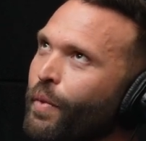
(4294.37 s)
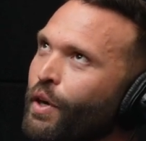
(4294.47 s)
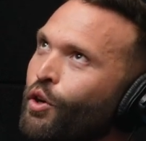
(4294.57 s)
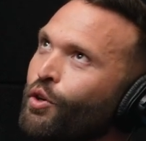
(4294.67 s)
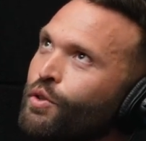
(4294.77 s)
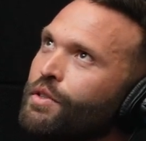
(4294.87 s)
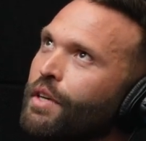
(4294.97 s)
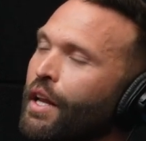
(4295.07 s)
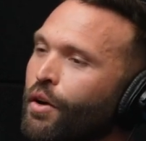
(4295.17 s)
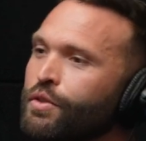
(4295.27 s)
use,
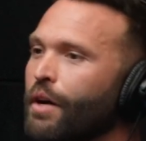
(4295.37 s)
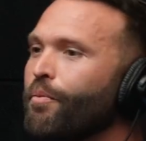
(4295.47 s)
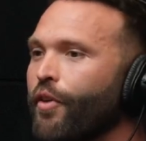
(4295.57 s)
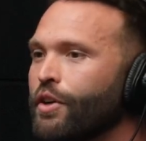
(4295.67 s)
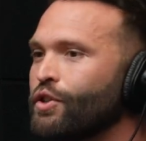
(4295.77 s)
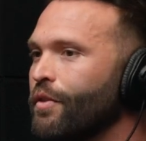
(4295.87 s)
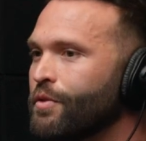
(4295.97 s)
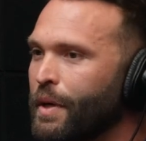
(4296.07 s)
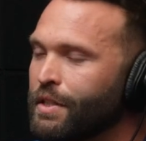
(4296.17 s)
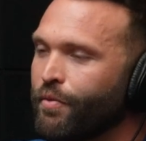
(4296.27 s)
some function of
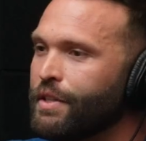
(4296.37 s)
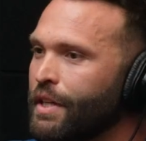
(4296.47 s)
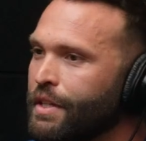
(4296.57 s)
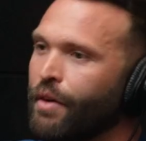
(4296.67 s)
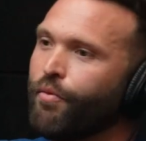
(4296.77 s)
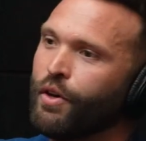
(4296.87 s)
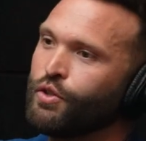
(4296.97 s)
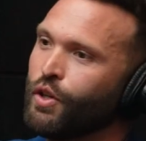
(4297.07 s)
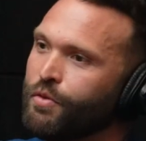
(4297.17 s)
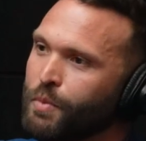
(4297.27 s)
specificity, some
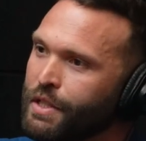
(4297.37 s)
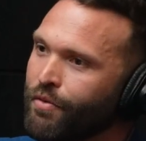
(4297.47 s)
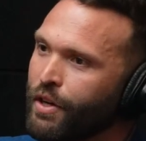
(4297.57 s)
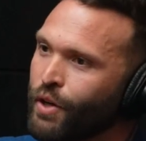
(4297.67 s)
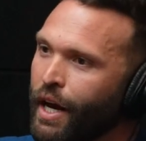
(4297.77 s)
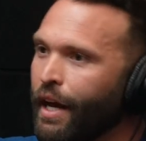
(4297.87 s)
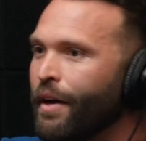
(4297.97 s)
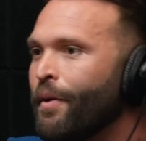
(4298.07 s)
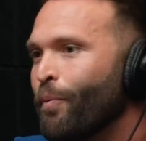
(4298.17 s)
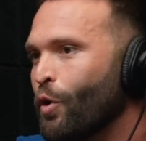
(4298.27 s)
function of specific
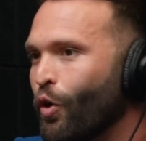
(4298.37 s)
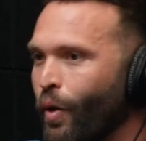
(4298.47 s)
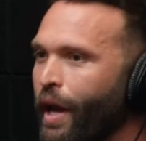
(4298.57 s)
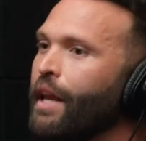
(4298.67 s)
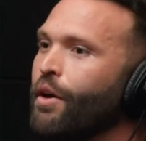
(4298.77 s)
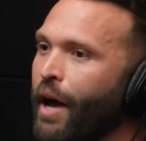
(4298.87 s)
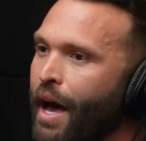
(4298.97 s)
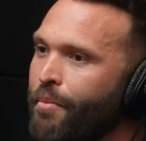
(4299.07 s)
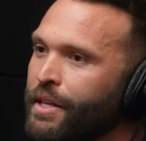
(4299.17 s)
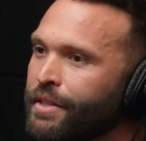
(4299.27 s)
training to create new
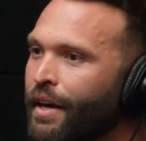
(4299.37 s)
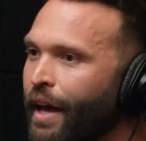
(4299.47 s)
habits,